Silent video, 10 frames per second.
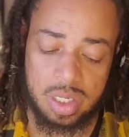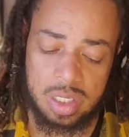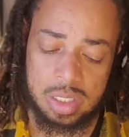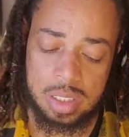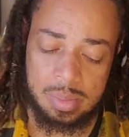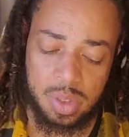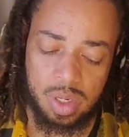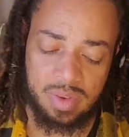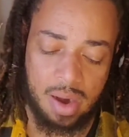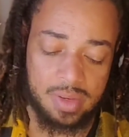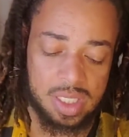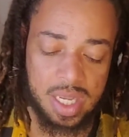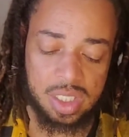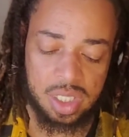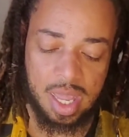is some sort of
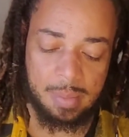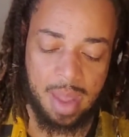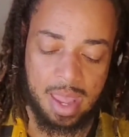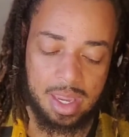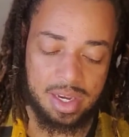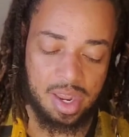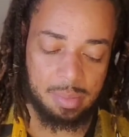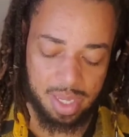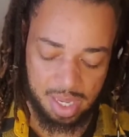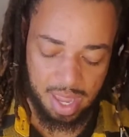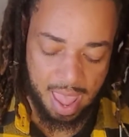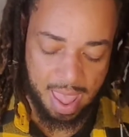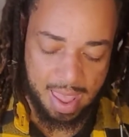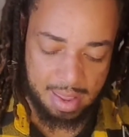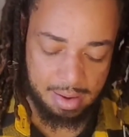conversation that might end up being
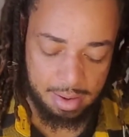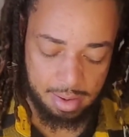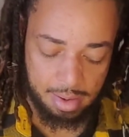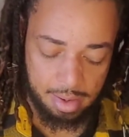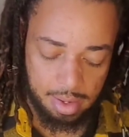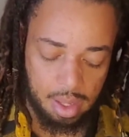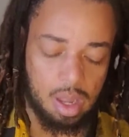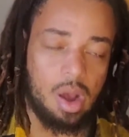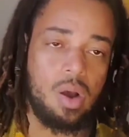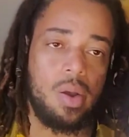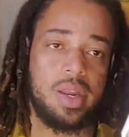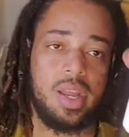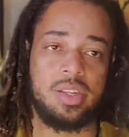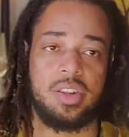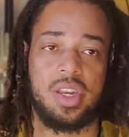had. Oh, and
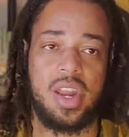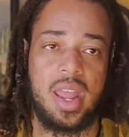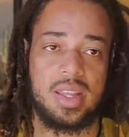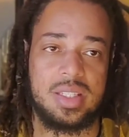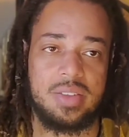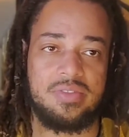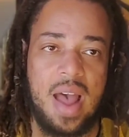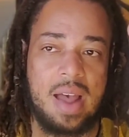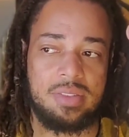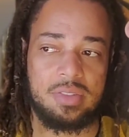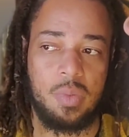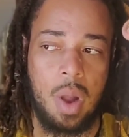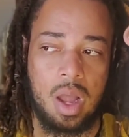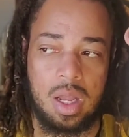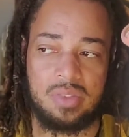under the deck is the five of
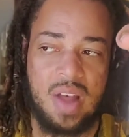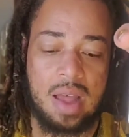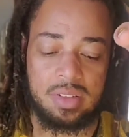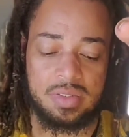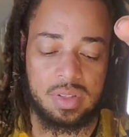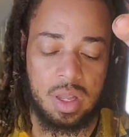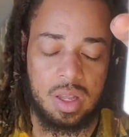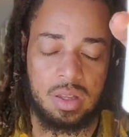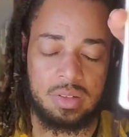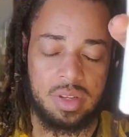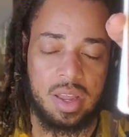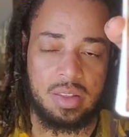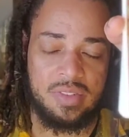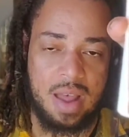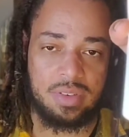uh, five of uh, yeah, the
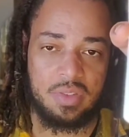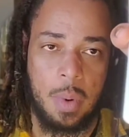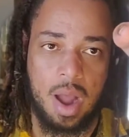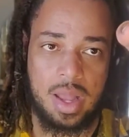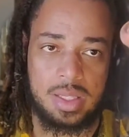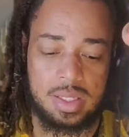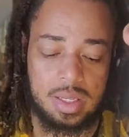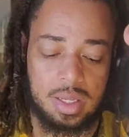five of wands.